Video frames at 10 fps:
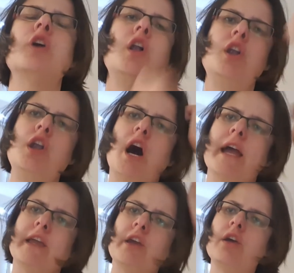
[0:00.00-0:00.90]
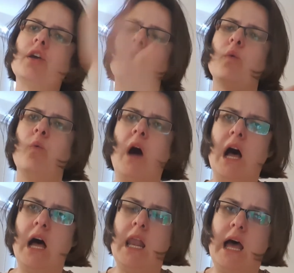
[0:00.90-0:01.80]
like
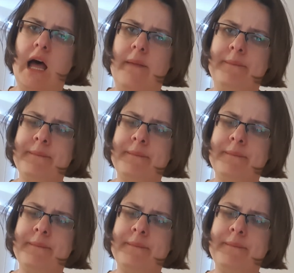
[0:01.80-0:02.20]
Koala.